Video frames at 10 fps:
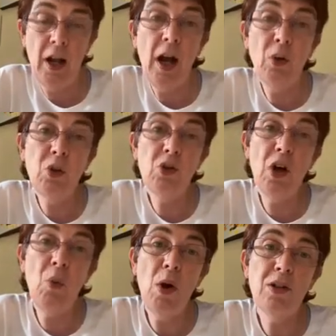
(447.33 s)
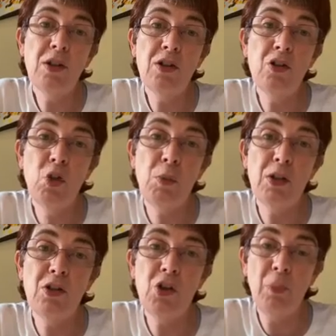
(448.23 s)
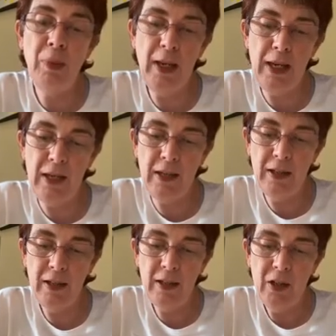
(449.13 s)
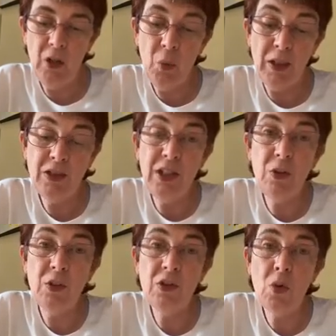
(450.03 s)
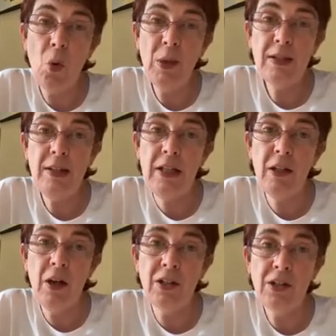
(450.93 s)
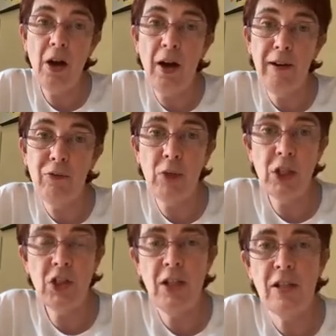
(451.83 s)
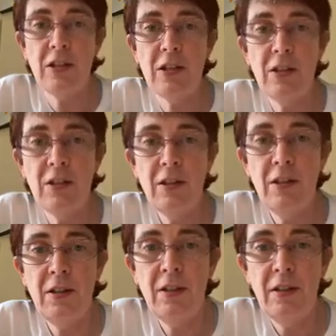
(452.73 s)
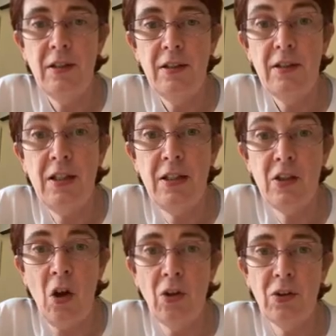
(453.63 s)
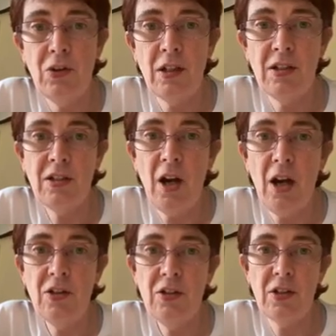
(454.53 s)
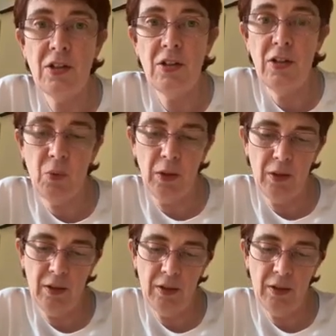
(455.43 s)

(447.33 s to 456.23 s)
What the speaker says: How could you not want a denouement to your play, when secret stories leak onto ivory sheets, tease tongues and start the sequel?